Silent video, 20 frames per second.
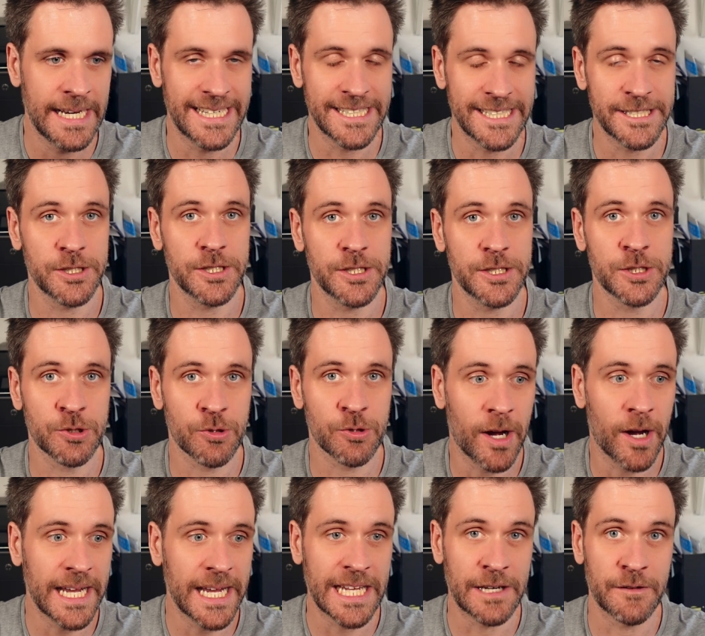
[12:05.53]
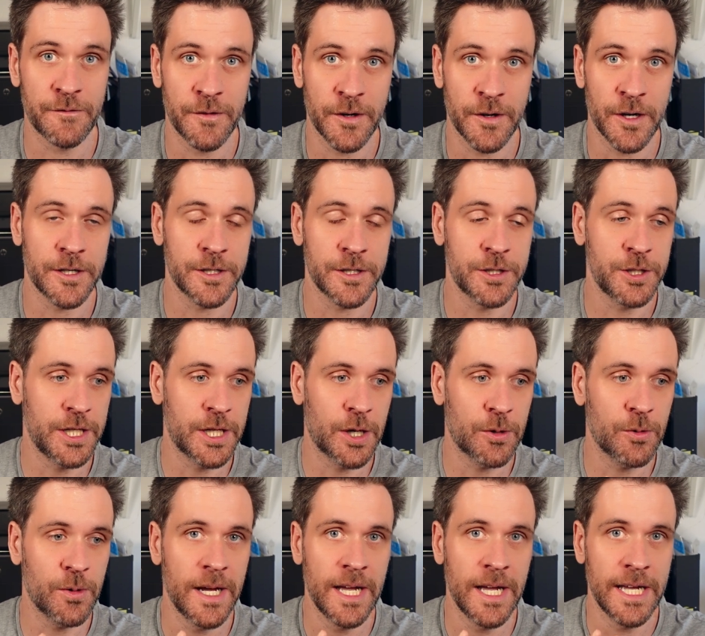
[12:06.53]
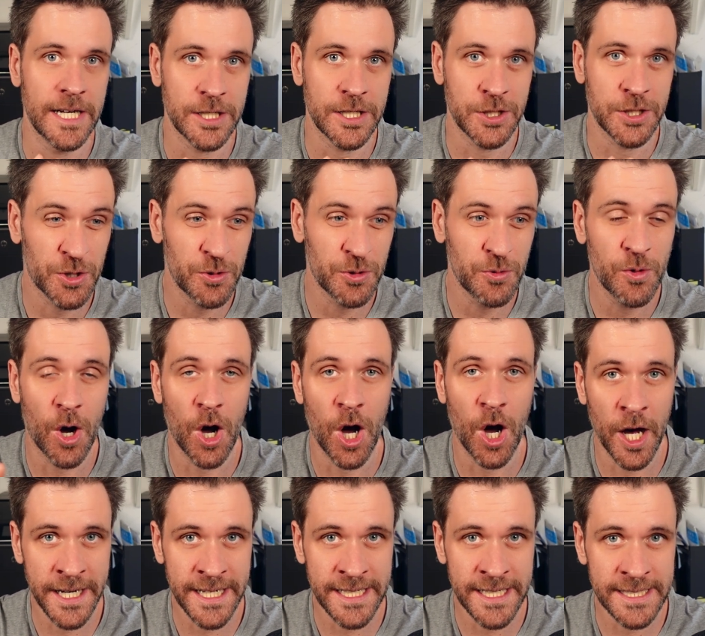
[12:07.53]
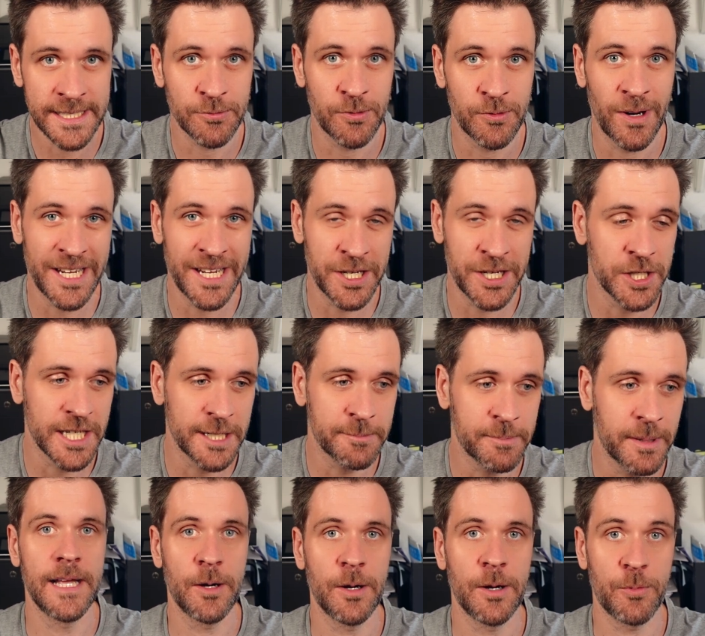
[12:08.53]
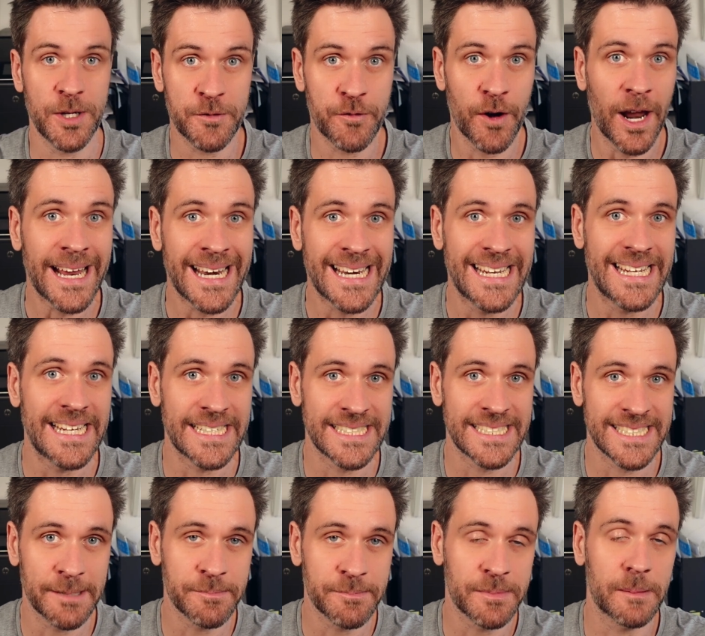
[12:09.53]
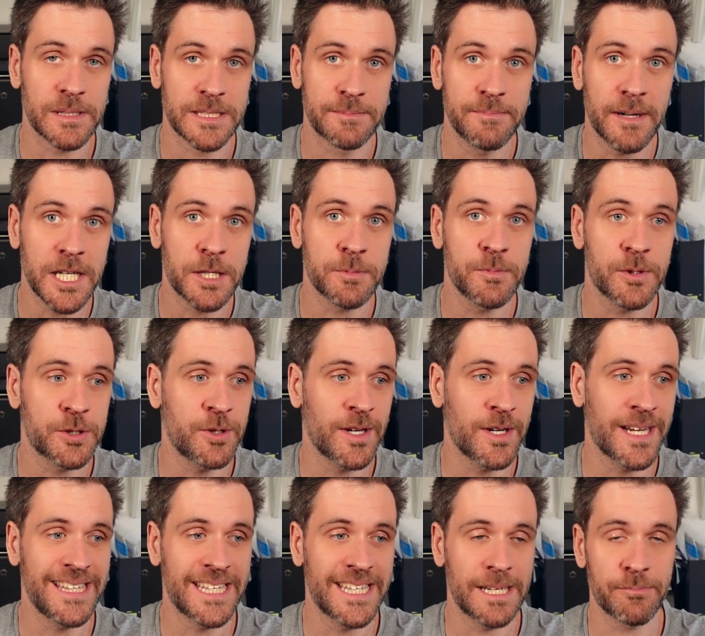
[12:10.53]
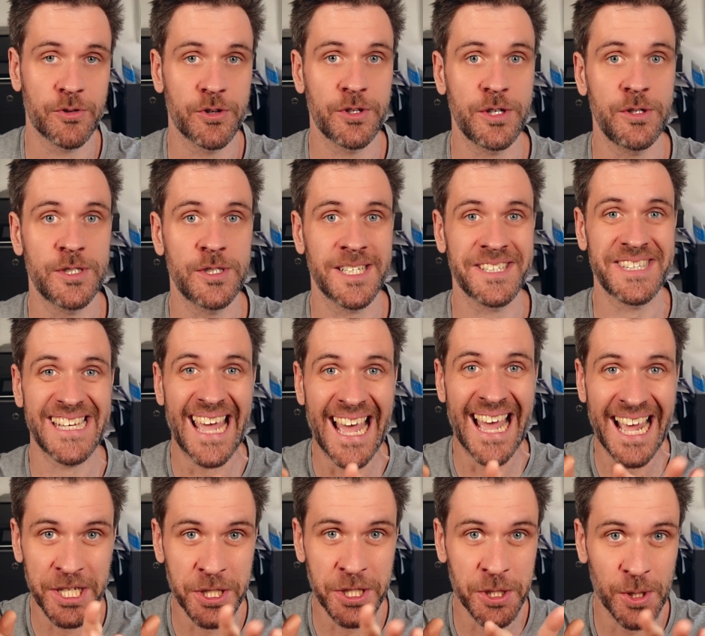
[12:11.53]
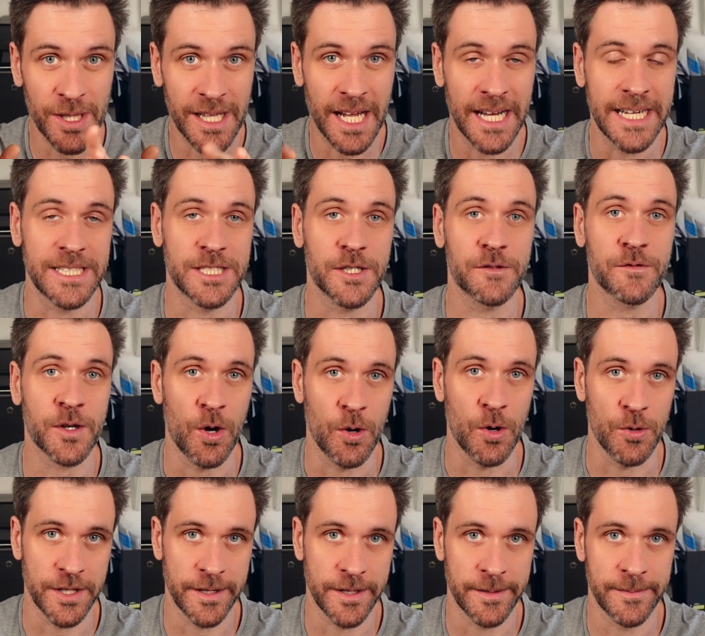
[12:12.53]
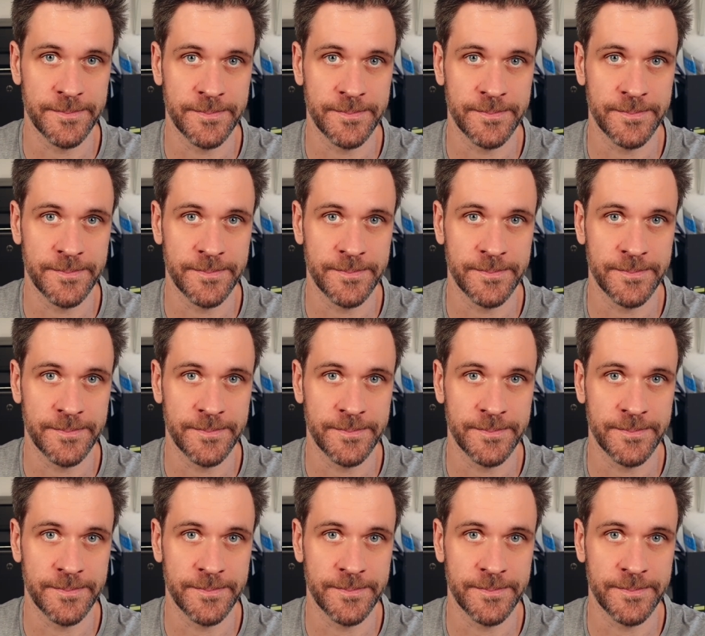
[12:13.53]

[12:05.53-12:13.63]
Let's just try and forge, a true, honest relationship, which frankly is sometimes much more tricky than producing the actual lines of code.